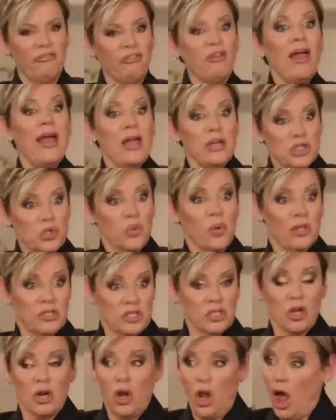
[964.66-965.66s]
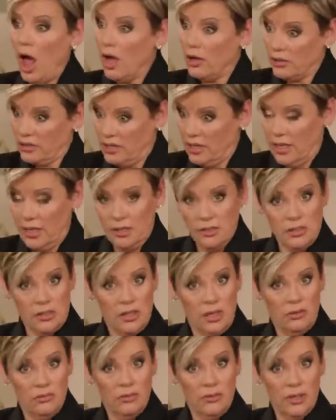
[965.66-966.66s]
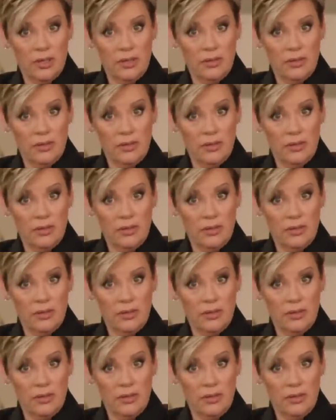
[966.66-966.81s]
flesh wants to clock things, don't we?